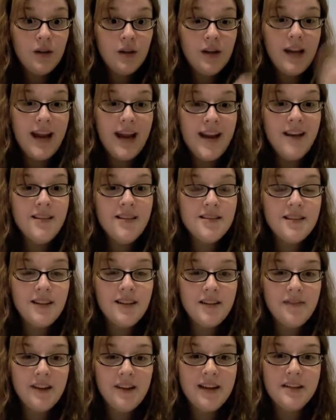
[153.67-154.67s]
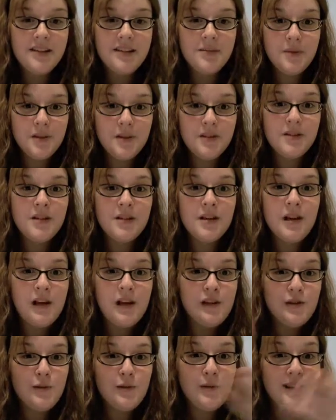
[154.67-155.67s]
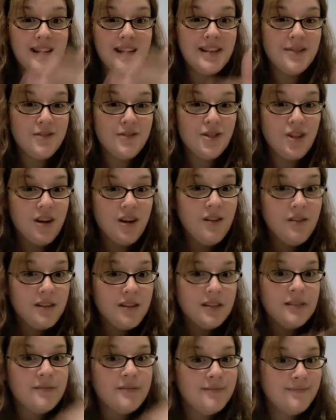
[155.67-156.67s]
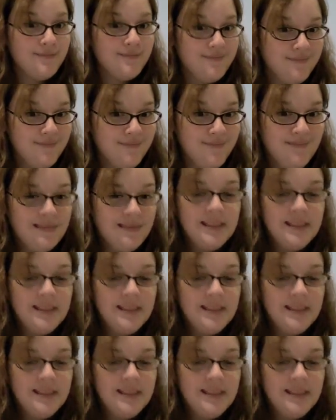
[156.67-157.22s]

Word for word: Annie does a lot of fantasy books, so it'd be like a different genre. Hmm?